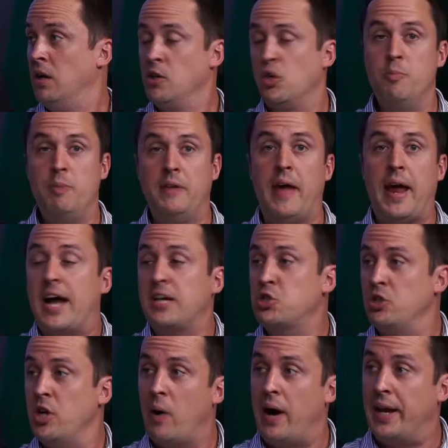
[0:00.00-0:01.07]
You mean they
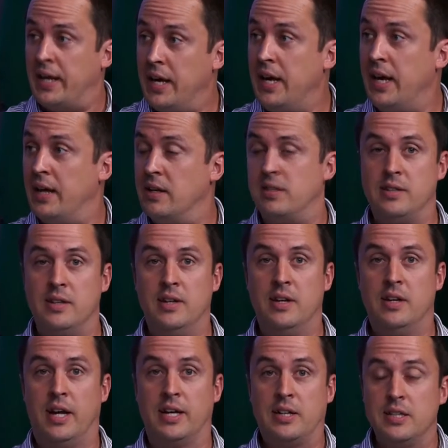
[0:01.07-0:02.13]
actually know how to hit?
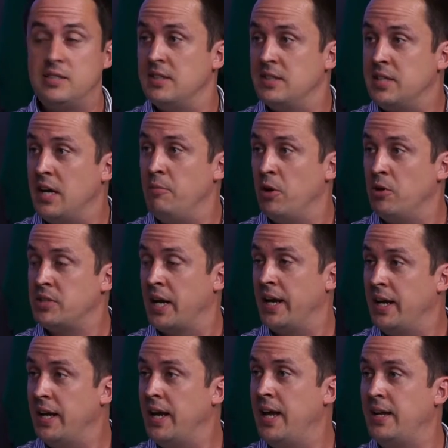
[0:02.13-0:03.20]
Like, this is a team that knows how to
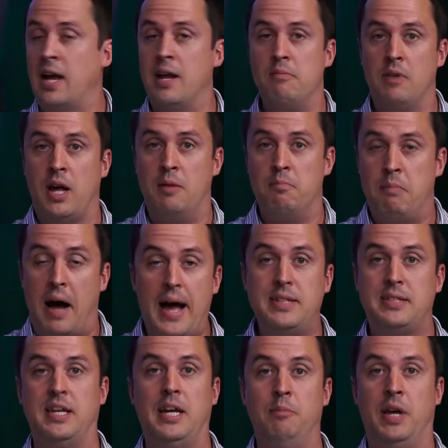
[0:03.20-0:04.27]
hit. And, And my
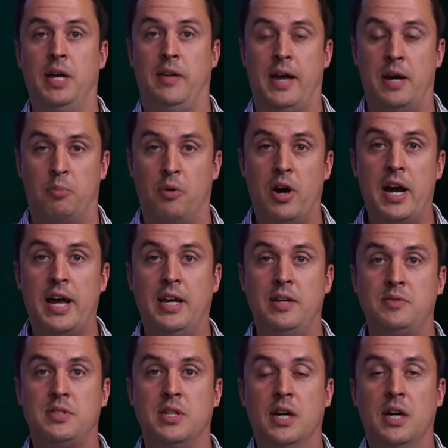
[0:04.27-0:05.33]
team, the Atlanta
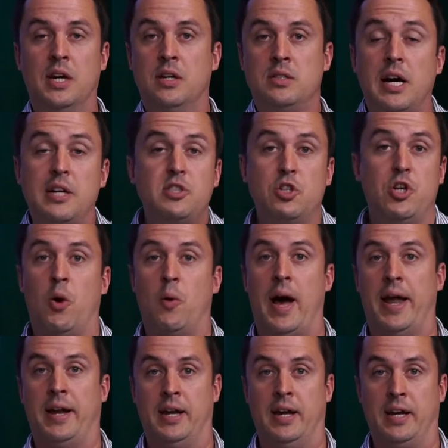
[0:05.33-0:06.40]
Braves, doesn't know
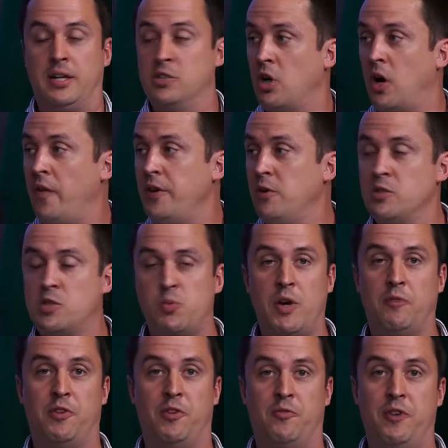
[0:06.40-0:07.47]
how to hit because all they do is
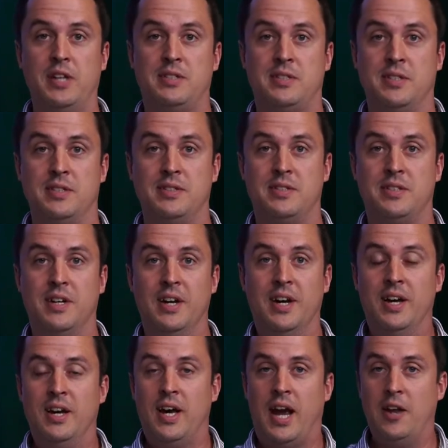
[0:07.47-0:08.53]
swing for the fences.
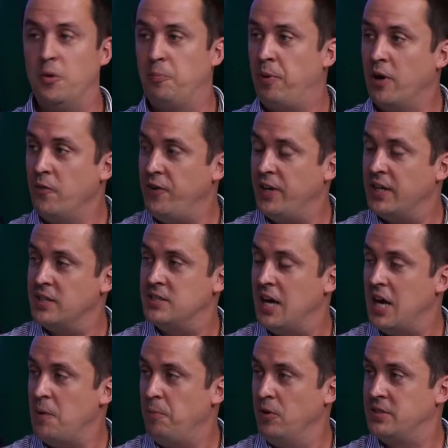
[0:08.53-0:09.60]
And the perfect
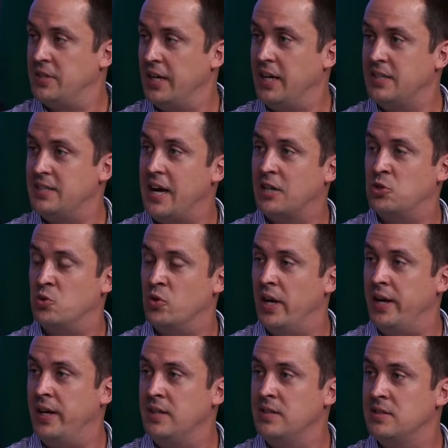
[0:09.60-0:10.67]
example is they get to extra
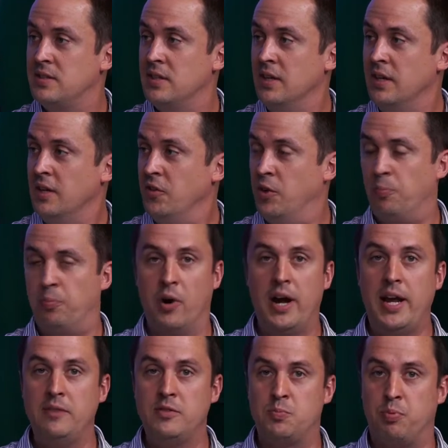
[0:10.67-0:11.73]
innings. The
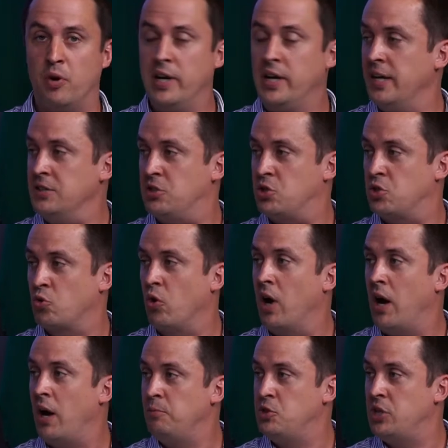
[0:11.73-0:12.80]
Braves bring in
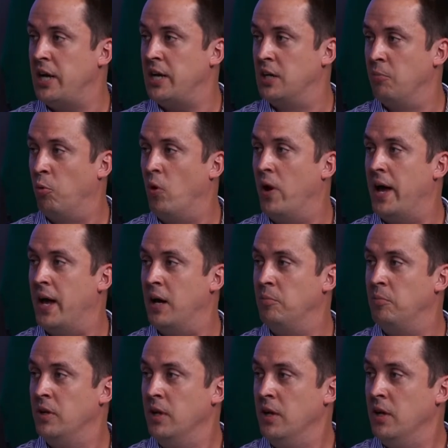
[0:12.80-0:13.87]
scrub Jacob
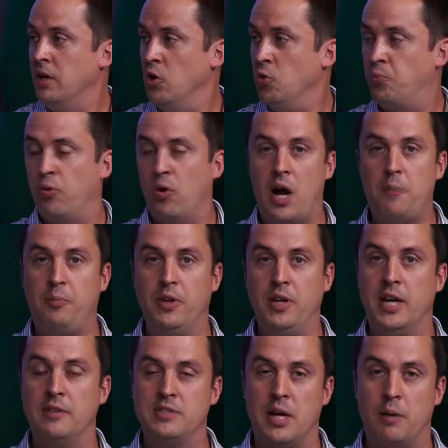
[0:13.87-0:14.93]
Webb, who promptly
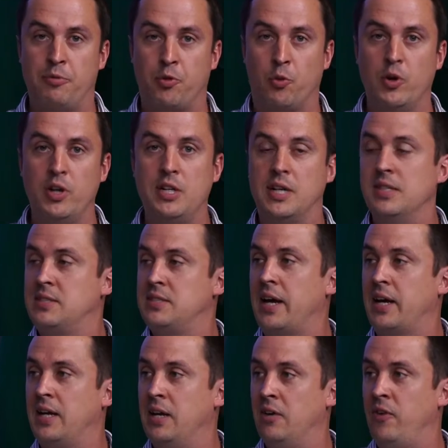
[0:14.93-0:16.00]
gives up three
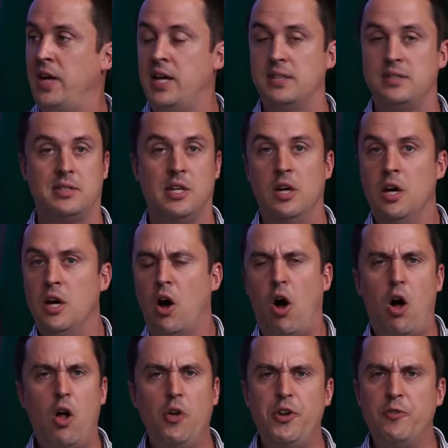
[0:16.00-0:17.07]
consecutive hits.
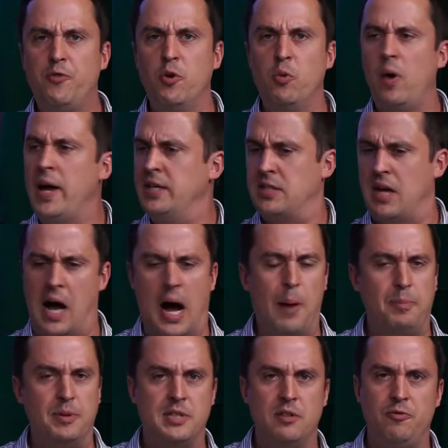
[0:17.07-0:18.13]
All different ways.
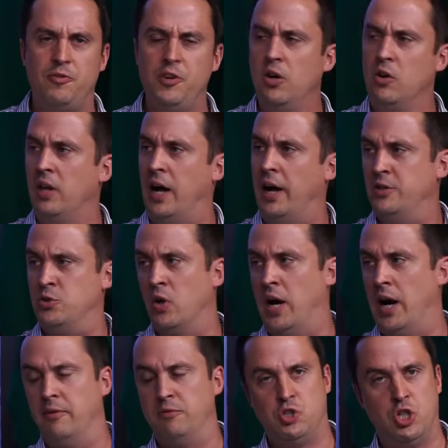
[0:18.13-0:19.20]
Opposite field line
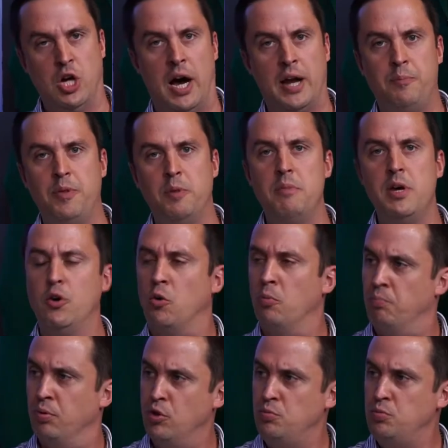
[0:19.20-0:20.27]
drive, shot up the middle,
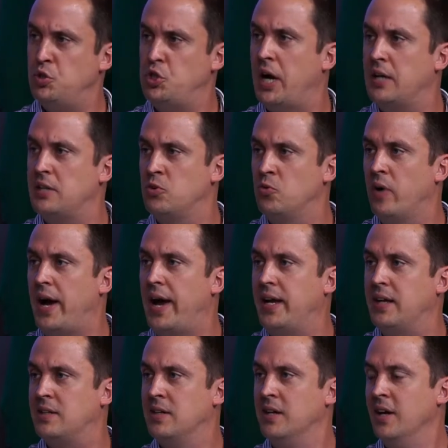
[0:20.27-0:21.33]
bloop shot to
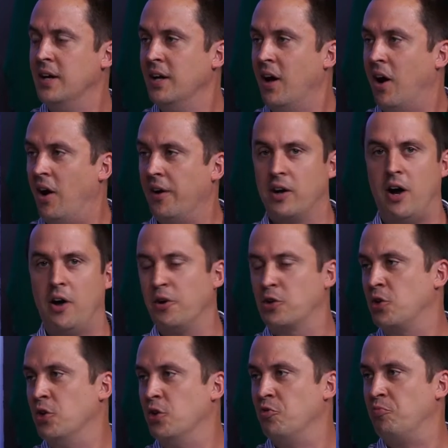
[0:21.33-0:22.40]
right on a
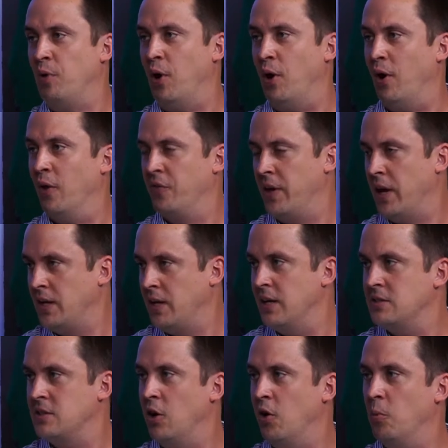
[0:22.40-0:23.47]
curveball that
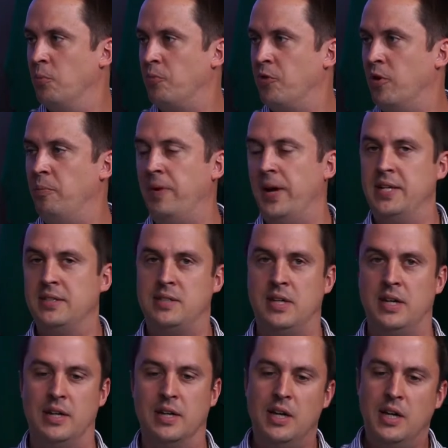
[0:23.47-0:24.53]
gets home for a base
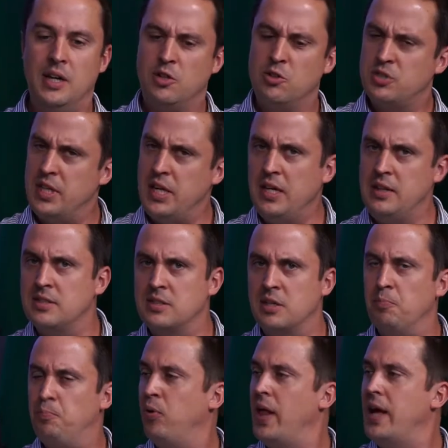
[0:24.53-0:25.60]
hit. You're seeing this
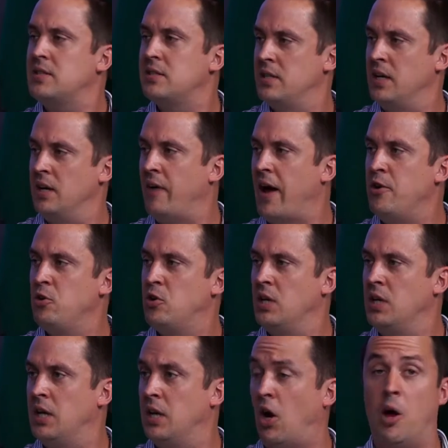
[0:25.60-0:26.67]
complexity of how you
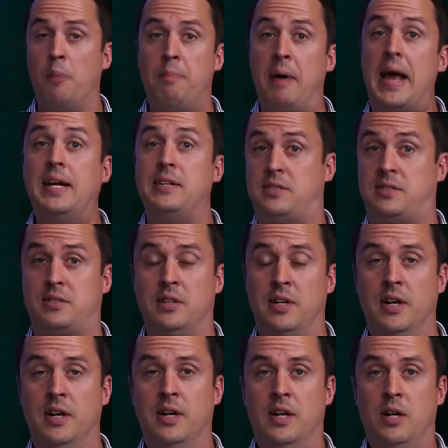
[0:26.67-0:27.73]
can get on base,
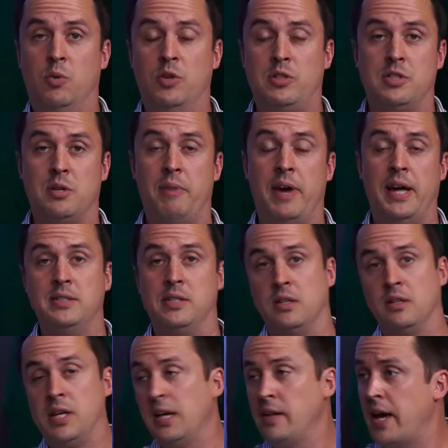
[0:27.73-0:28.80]
which is
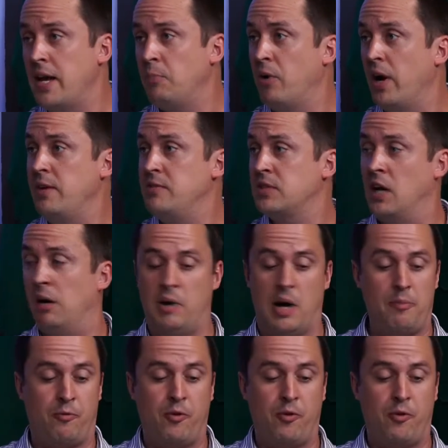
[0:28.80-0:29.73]
amazing. The Atlanta Braves come up.